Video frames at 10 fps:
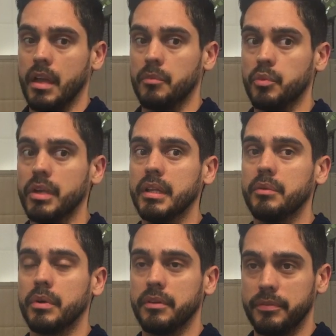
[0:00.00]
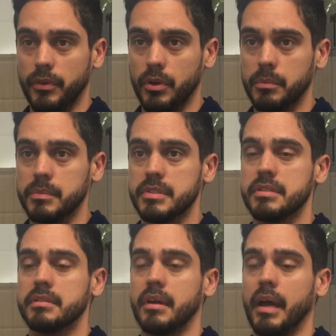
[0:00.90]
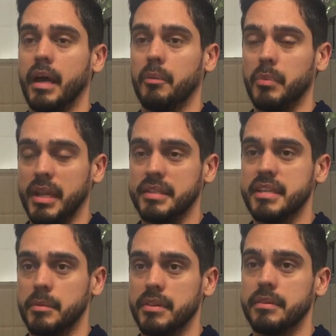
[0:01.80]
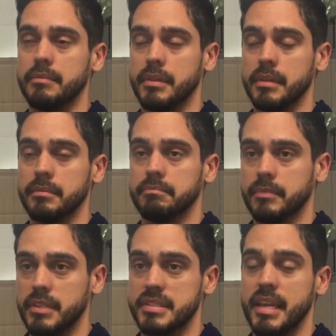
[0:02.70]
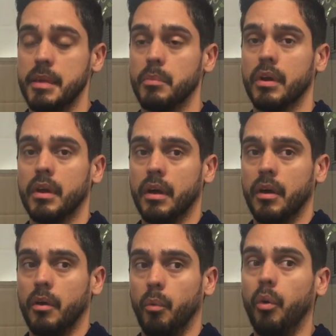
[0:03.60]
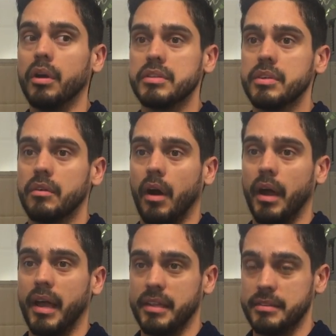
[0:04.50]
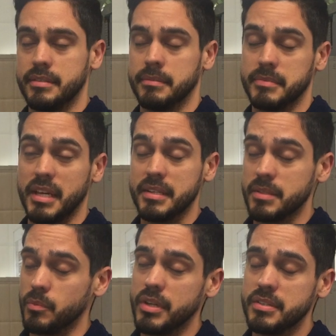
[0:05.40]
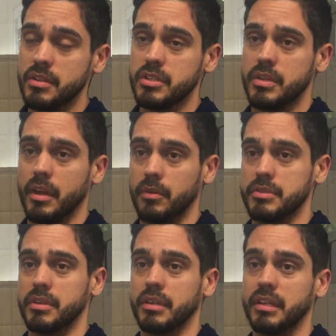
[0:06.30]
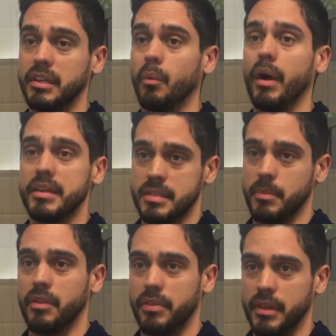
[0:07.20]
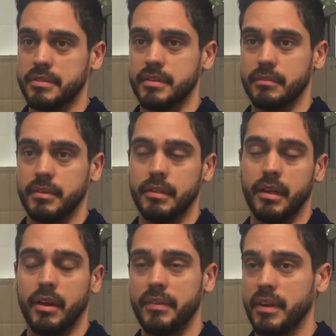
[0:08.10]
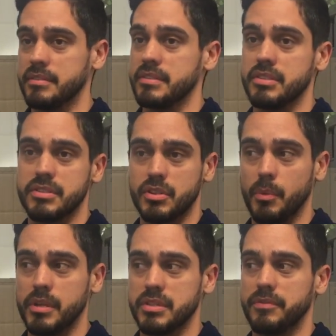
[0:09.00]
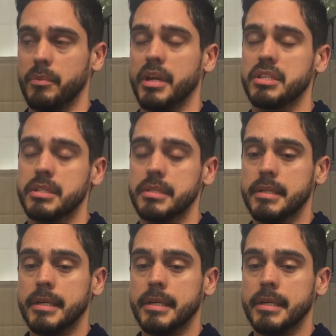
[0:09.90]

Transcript: It really reaffirmed, uh, meeting Tim and the, the team, what I had done as some research, had also cleared away some of the things that you hear out there because there's just so much information.